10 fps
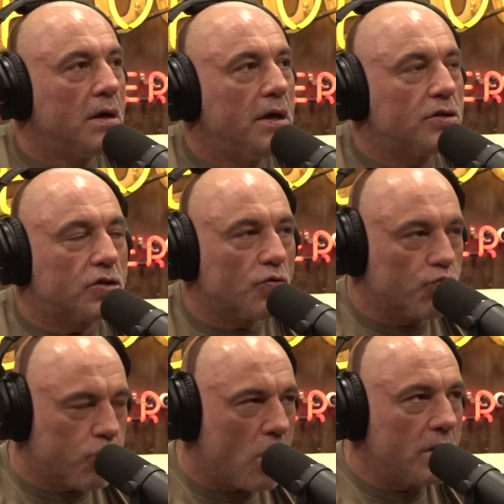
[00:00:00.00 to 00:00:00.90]
He used
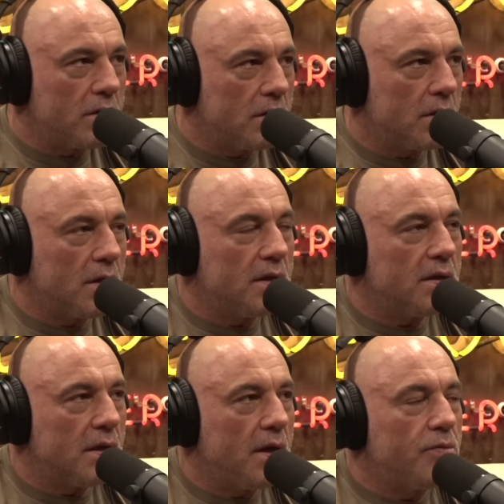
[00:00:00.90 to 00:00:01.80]

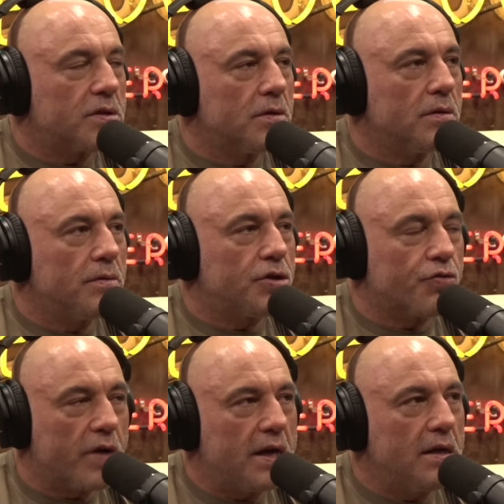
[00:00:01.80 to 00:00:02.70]
to
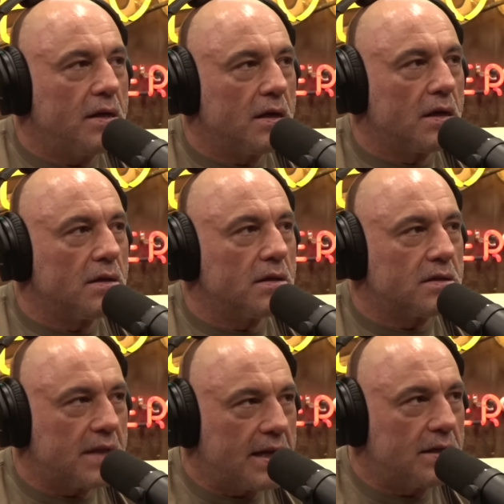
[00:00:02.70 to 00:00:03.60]
train on the
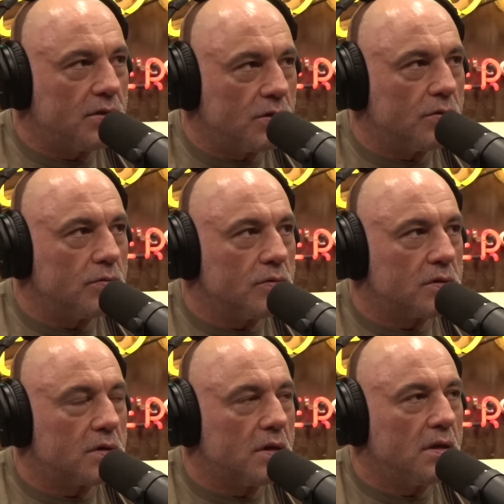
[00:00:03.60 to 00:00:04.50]
sand
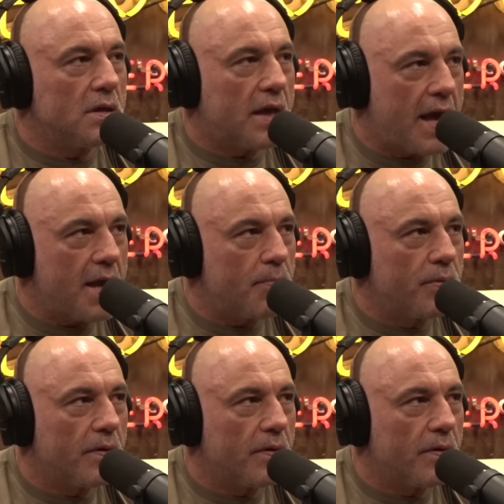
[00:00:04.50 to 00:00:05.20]
dunes in the Cape